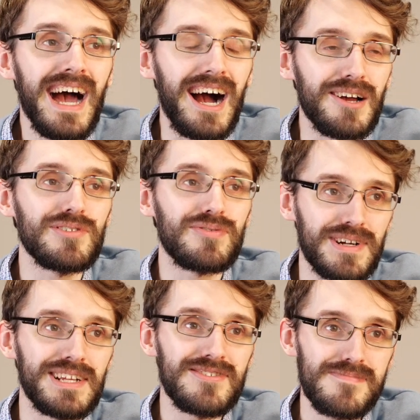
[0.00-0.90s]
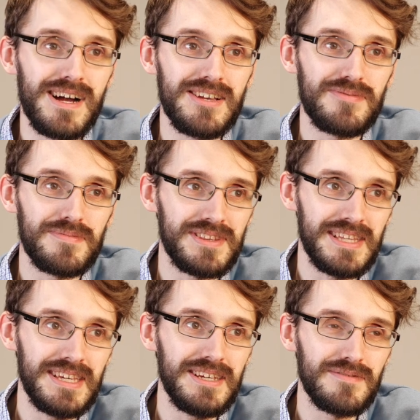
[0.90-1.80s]
I was really surprised with
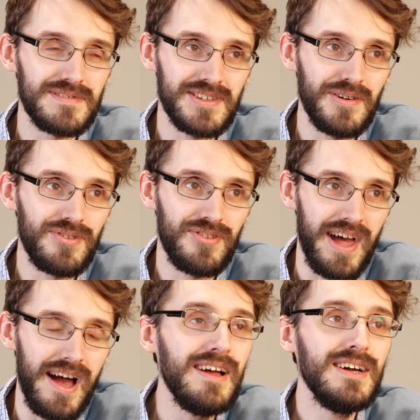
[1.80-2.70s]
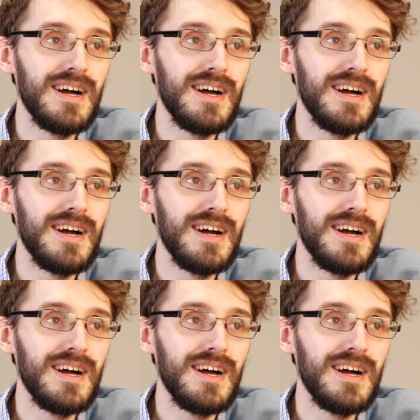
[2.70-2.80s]
the results there.